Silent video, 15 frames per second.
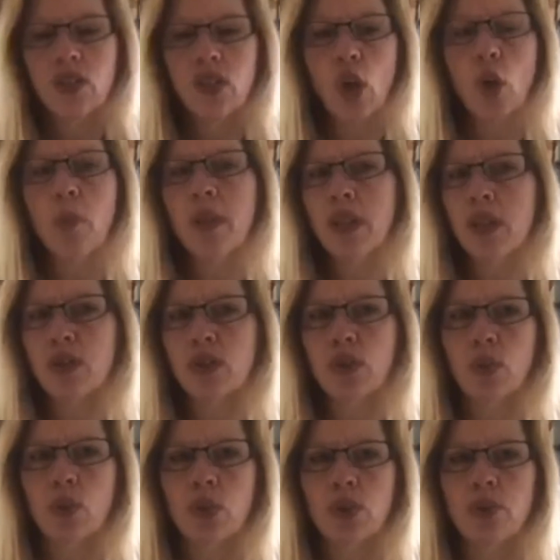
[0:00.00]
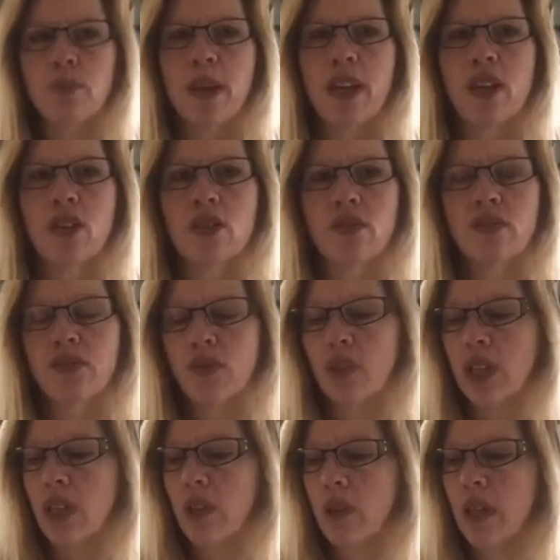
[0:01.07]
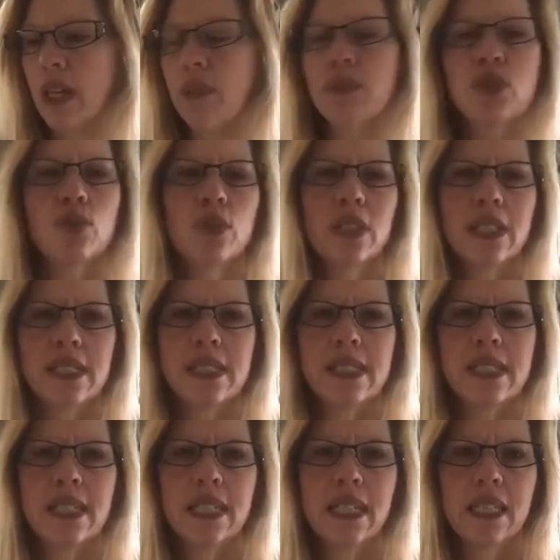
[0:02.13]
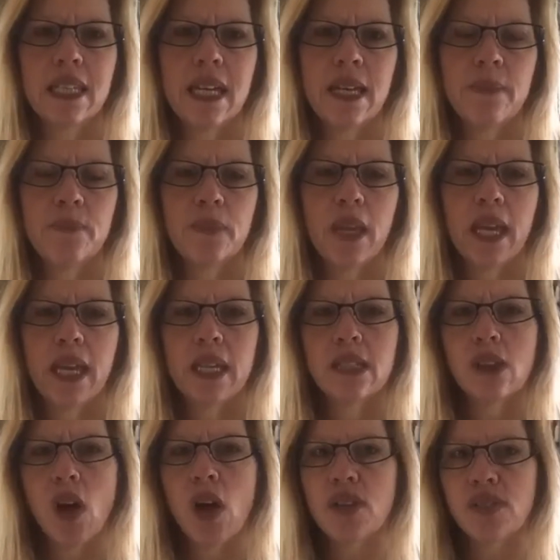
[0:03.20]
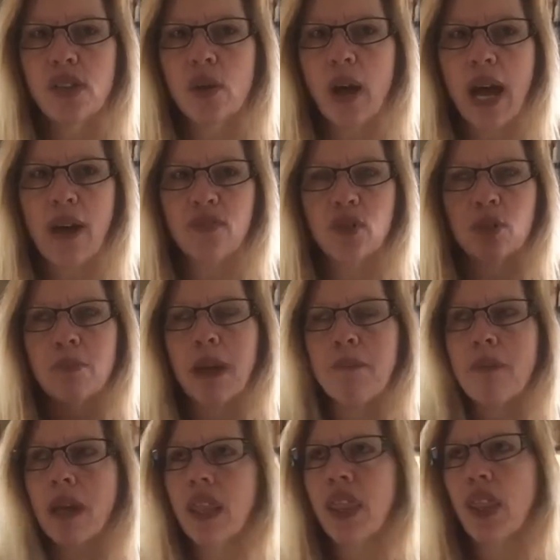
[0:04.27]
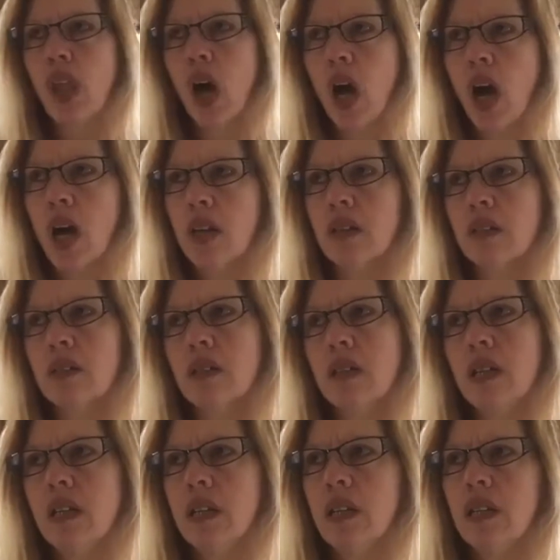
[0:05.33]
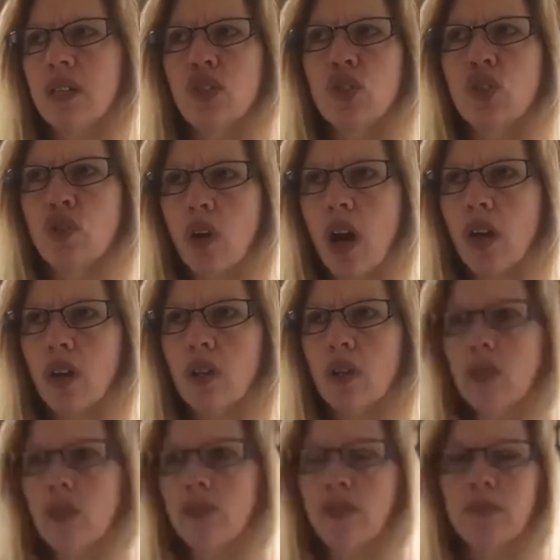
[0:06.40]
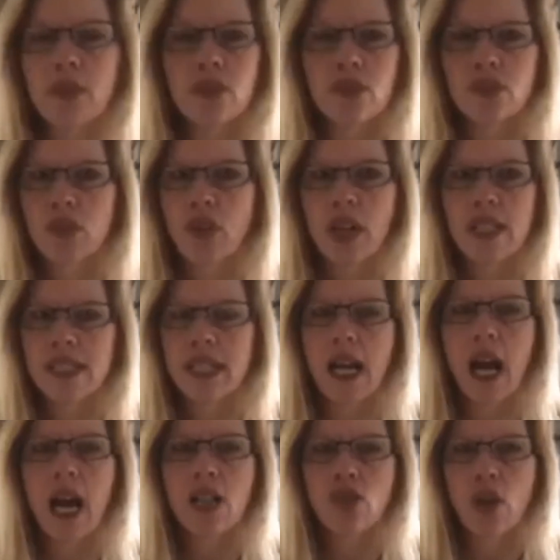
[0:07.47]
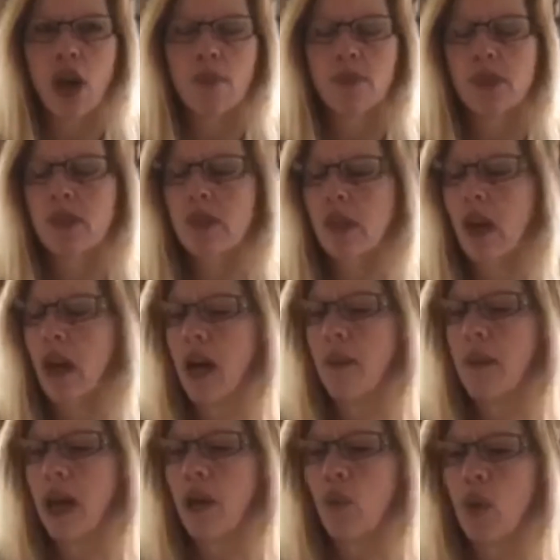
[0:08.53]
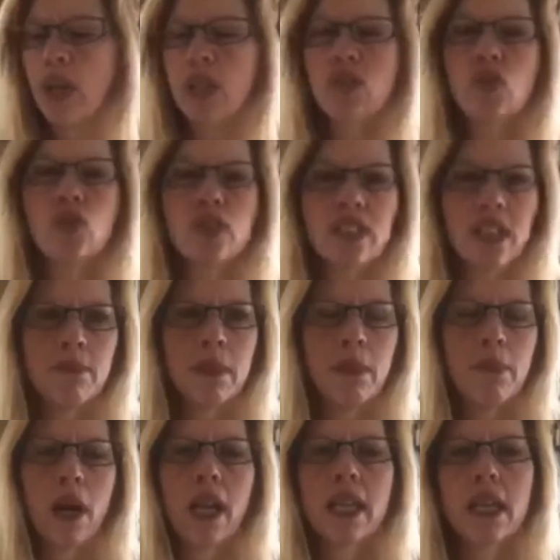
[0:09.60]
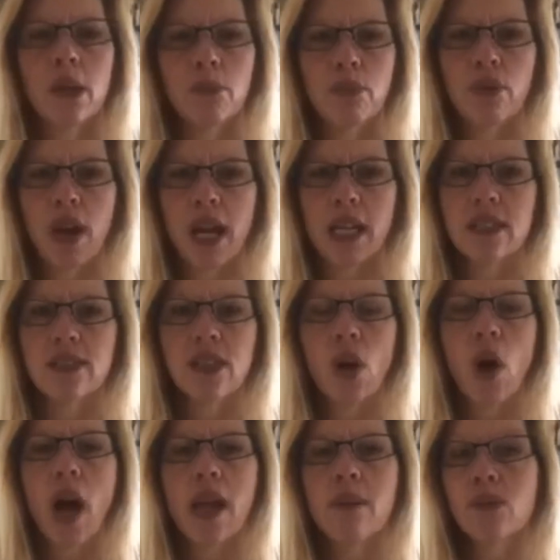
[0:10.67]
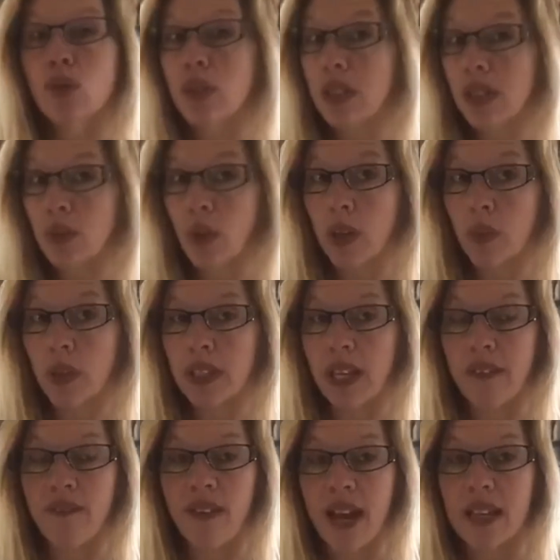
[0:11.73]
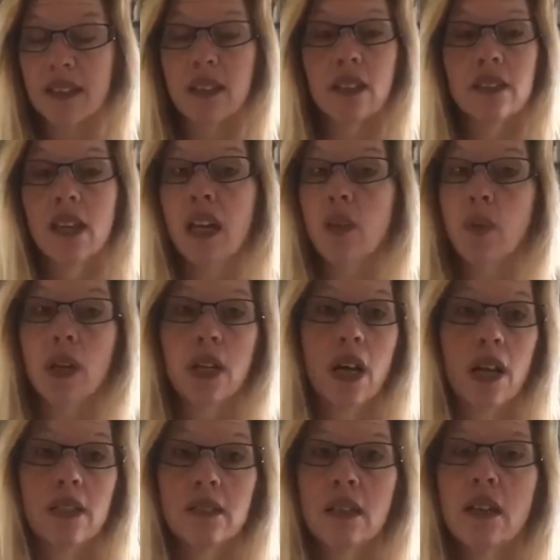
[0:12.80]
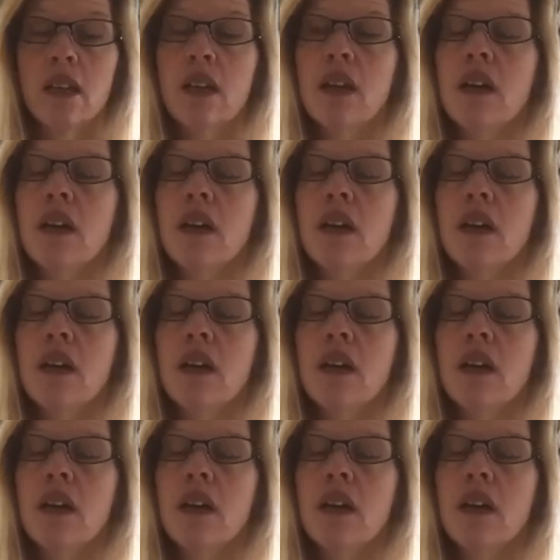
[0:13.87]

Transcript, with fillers: just open those doors better for you. And I was really seeking that. And also after my month-long struggle from those crazy eye drops, I wanted to just give my body a break. So I am doing the 21-day fast, and I'll tell you what, guys.